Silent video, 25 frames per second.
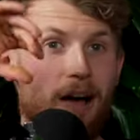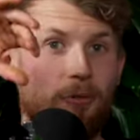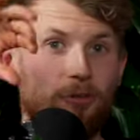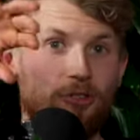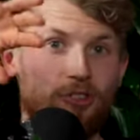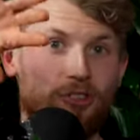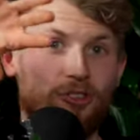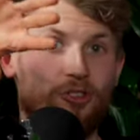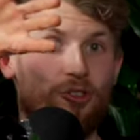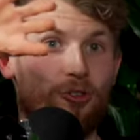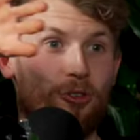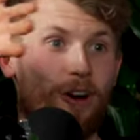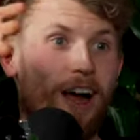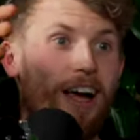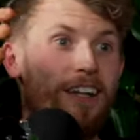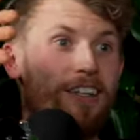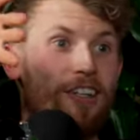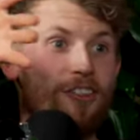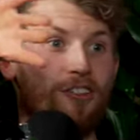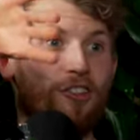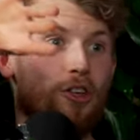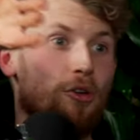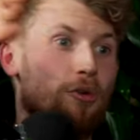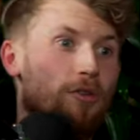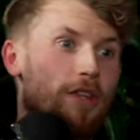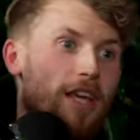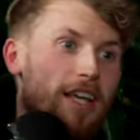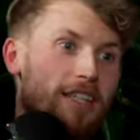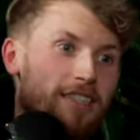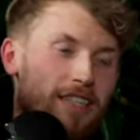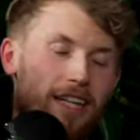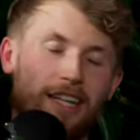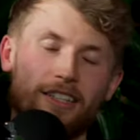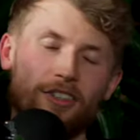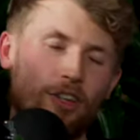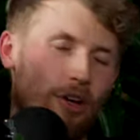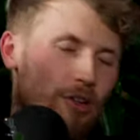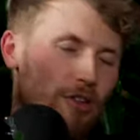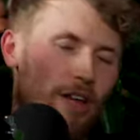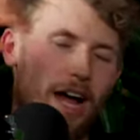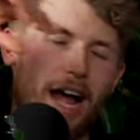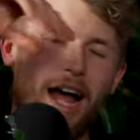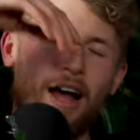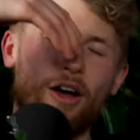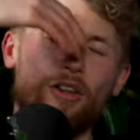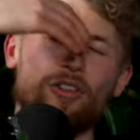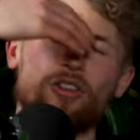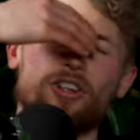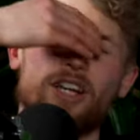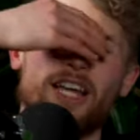I was trying to do this, and I don't know
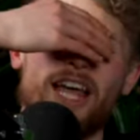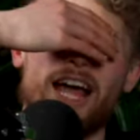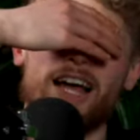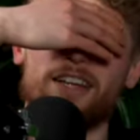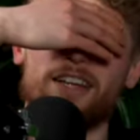how long it